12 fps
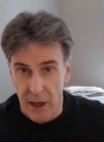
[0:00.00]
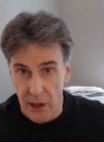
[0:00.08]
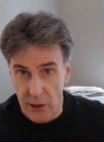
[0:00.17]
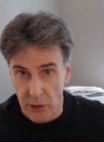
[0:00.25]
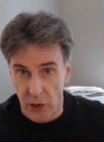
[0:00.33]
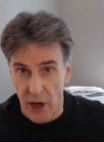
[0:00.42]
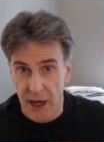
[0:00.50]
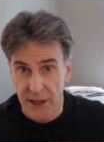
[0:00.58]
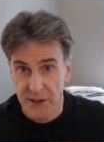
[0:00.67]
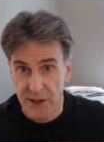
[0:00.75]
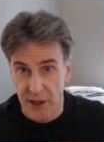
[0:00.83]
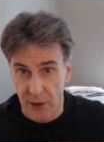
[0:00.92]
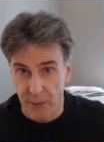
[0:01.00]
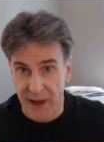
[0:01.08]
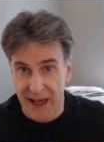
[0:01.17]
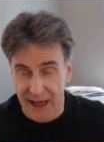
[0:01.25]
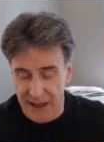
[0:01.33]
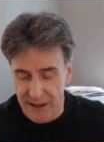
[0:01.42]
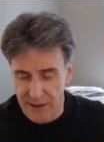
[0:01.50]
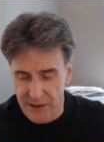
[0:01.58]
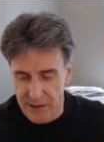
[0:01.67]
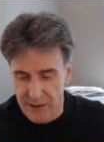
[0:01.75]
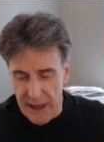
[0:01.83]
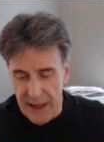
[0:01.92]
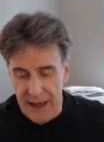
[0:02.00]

across domains